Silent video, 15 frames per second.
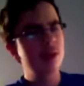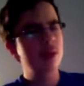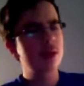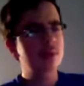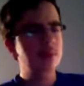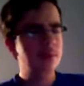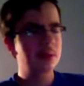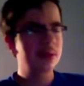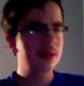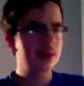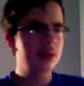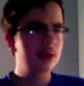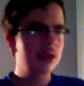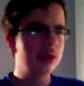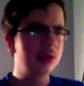Williamson's
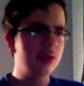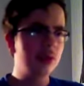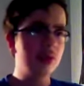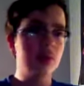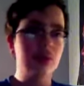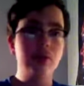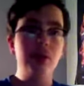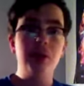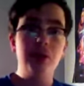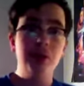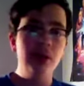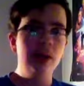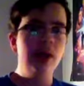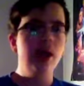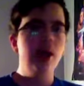chest, who's
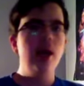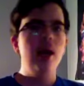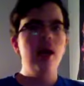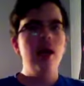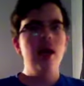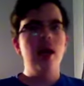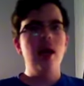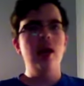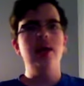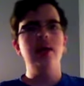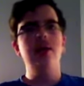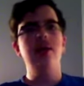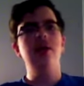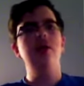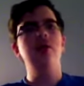turned, and,
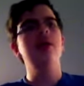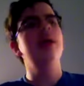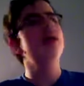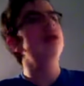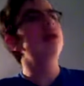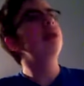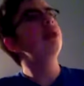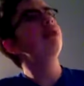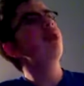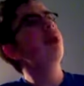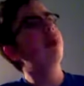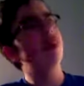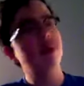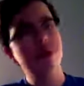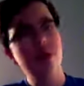you know, he sees
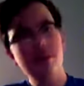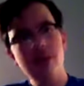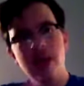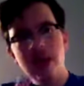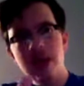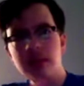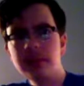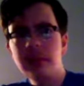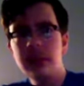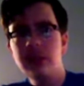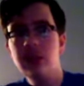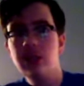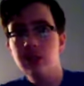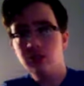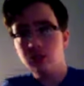vampires coming at him, and
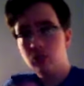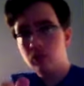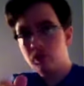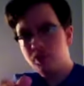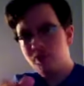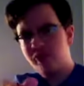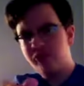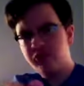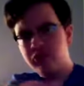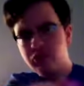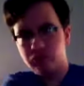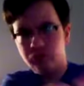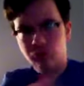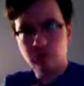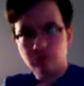he's like,
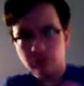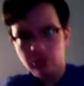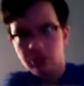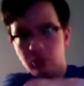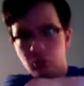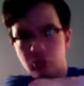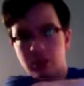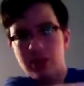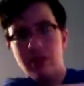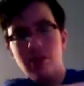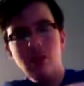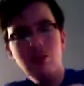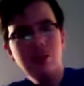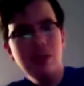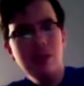reloads